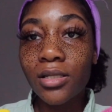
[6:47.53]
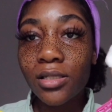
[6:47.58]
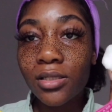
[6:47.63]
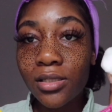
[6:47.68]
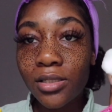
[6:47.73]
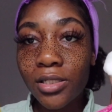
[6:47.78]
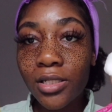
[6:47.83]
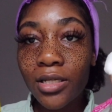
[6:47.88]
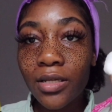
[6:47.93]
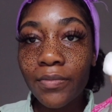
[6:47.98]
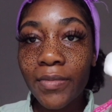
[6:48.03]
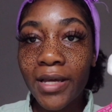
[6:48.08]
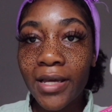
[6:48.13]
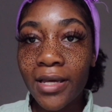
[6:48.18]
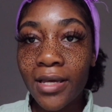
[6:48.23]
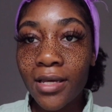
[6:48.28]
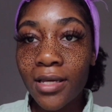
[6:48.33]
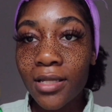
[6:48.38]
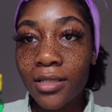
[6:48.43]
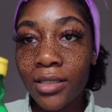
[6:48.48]
took
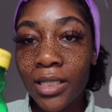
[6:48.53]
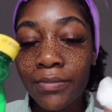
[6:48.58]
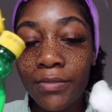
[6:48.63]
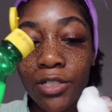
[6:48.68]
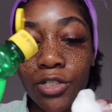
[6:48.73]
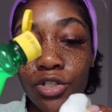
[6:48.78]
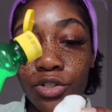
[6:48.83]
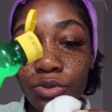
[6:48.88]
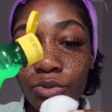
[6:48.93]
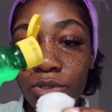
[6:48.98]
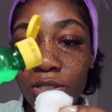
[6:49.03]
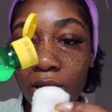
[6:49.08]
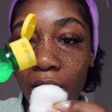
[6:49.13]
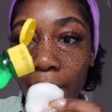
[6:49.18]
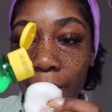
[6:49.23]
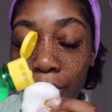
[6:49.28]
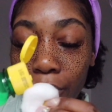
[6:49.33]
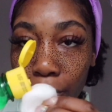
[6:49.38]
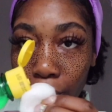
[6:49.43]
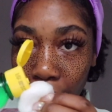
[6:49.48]
my lemon juice, and
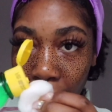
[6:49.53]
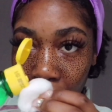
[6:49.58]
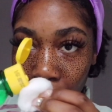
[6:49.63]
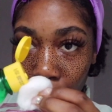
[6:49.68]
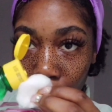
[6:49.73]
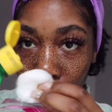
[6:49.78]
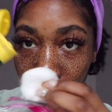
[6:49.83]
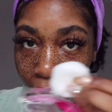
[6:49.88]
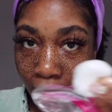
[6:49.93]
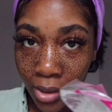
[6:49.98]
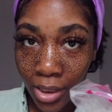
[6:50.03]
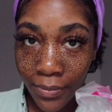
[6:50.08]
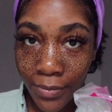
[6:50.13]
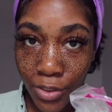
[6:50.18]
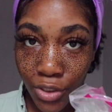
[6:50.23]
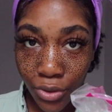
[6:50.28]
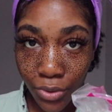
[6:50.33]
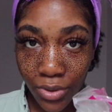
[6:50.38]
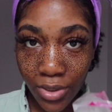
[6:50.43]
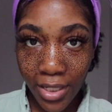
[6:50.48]
I poured it on the
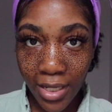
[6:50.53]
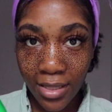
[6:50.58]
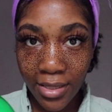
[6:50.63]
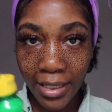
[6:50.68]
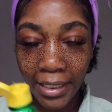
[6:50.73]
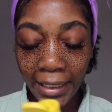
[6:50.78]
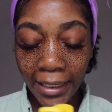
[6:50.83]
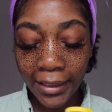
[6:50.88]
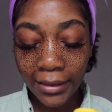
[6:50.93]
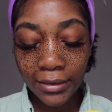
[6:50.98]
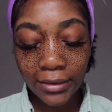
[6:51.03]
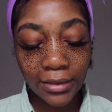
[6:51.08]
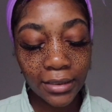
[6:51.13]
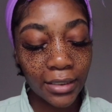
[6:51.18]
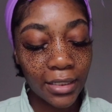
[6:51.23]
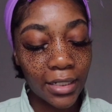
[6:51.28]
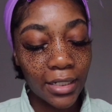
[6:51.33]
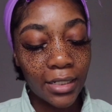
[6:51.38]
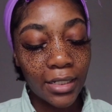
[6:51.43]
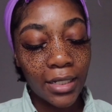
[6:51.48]
lemon juice like that,
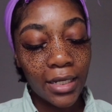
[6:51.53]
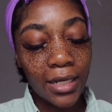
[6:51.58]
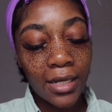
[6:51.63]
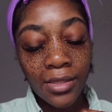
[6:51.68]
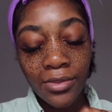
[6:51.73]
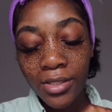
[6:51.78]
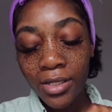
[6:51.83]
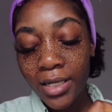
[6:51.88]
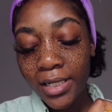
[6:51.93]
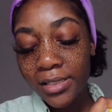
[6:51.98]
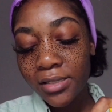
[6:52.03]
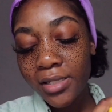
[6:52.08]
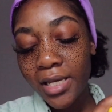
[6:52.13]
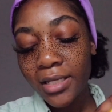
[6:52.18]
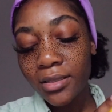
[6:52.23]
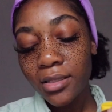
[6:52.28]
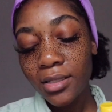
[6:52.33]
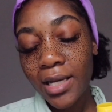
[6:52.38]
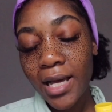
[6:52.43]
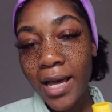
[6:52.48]
and then I
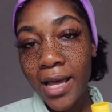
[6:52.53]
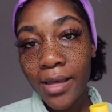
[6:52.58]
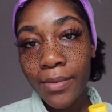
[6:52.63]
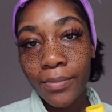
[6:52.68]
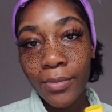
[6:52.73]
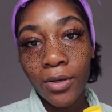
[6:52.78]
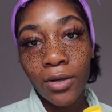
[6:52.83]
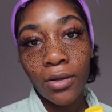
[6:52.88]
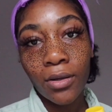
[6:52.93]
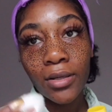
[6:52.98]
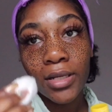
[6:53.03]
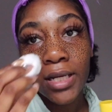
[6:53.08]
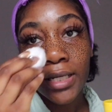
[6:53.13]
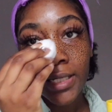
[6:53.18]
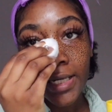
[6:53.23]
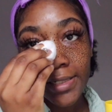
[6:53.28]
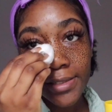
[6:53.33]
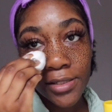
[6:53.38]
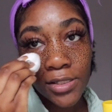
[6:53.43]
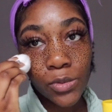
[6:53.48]
take the cotton ball
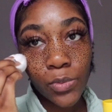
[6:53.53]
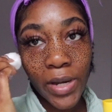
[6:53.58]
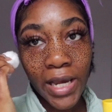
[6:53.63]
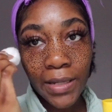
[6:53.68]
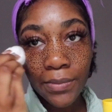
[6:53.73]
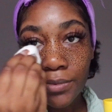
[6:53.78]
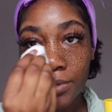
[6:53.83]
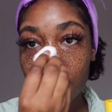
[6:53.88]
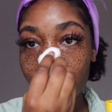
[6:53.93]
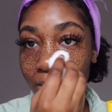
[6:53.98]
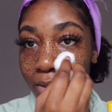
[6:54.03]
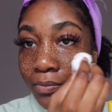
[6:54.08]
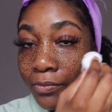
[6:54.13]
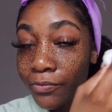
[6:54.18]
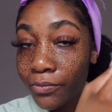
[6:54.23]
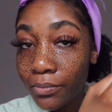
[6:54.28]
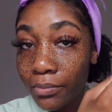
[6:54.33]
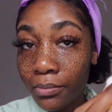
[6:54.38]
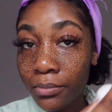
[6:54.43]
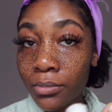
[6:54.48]
and I swiped it,
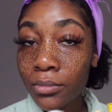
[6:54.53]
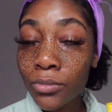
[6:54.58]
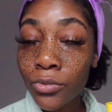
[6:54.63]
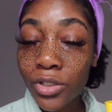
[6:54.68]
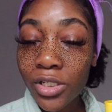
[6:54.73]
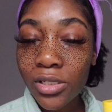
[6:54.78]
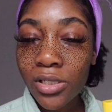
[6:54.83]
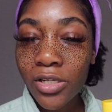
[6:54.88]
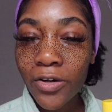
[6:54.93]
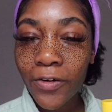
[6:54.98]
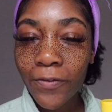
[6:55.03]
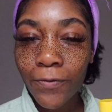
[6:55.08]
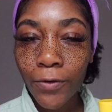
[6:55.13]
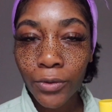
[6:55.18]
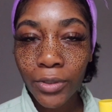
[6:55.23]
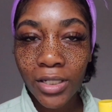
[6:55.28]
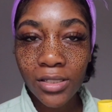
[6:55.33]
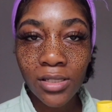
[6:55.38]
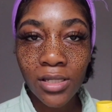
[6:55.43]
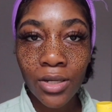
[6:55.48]
more so
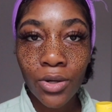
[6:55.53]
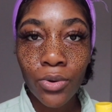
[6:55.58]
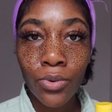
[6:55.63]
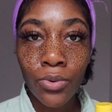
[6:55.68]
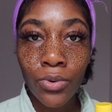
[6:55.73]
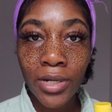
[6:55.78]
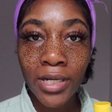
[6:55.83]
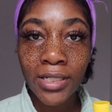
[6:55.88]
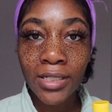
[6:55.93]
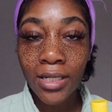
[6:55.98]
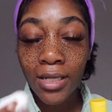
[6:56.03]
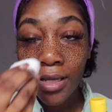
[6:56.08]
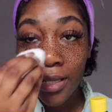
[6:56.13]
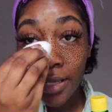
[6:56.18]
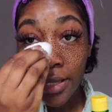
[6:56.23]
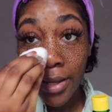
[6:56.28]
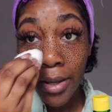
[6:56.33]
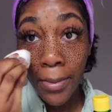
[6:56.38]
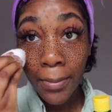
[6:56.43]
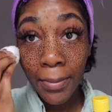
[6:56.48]
focusing on
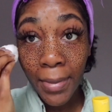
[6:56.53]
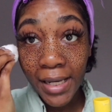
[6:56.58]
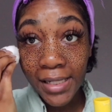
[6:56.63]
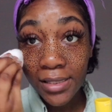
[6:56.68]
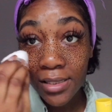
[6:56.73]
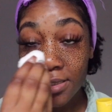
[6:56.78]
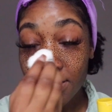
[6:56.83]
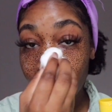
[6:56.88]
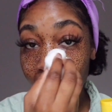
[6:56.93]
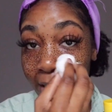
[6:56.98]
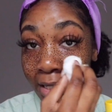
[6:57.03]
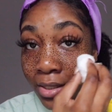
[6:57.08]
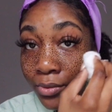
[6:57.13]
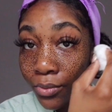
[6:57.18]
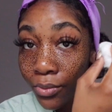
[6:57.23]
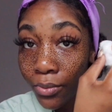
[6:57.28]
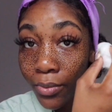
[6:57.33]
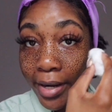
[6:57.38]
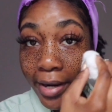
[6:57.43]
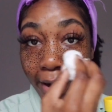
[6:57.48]
my
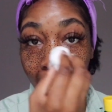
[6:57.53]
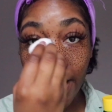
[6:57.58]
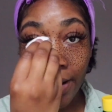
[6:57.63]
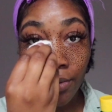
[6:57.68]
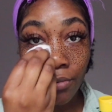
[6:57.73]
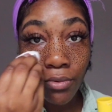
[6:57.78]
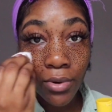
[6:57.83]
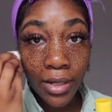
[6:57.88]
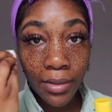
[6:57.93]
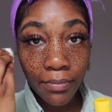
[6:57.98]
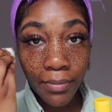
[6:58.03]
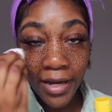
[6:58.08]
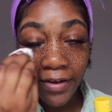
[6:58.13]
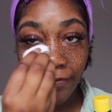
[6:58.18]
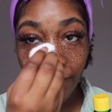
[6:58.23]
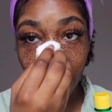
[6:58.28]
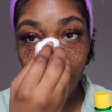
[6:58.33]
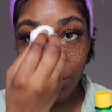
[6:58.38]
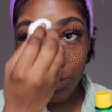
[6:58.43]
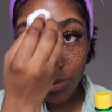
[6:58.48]
skin where I want my
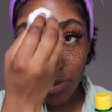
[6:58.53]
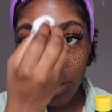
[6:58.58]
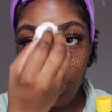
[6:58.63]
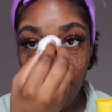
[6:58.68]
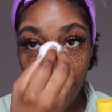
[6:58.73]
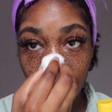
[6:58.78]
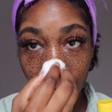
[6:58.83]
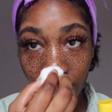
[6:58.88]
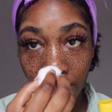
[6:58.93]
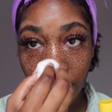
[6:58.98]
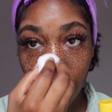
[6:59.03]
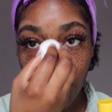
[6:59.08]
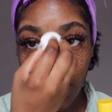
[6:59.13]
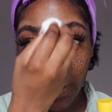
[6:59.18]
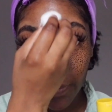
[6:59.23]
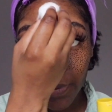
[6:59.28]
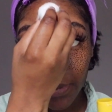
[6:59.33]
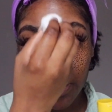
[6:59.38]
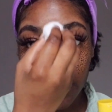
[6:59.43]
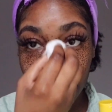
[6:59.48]
freckles. So I went
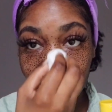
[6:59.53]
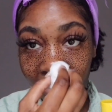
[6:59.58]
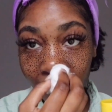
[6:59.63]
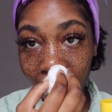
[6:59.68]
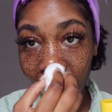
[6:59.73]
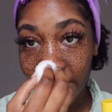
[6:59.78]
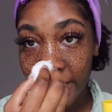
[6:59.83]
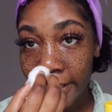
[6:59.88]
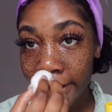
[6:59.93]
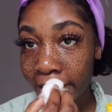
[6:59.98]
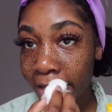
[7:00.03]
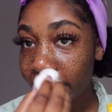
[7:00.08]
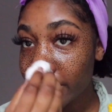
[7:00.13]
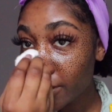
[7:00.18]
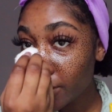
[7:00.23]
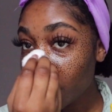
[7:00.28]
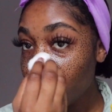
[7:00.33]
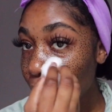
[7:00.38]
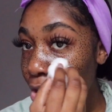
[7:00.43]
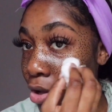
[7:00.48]
up and down right
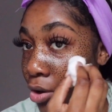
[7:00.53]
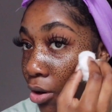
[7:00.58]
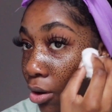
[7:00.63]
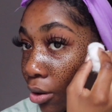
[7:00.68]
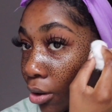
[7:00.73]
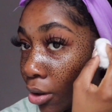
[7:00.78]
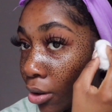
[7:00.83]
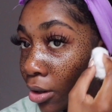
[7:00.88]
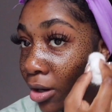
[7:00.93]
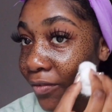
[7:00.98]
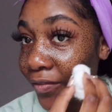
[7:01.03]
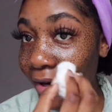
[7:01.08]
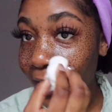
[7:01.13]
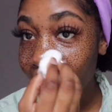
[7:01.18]
here, all right